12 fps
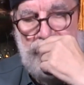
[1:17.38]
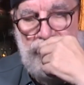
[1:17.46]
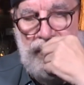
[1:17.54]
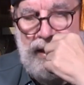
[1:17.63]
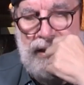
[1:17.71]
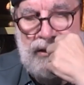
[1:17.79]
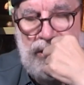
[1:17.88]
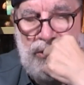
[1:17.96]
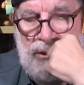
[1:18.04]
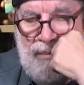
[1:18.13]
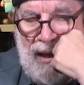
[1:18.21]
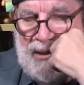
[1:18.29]
What is so
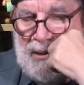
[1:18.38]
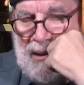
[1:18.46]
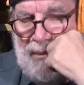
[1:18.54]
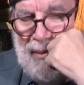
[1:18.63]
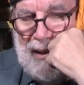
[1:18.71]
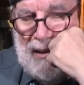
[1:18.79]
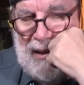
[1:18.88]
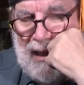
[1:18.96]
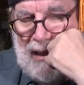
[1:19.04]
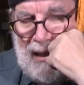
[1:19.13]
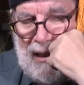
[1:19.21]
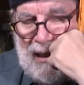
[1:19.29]
special about
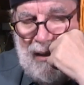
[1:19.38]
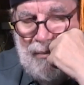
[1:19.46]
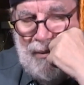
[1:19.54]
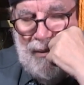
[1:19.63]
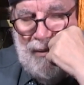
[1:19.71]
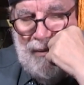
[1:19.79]
that lamp?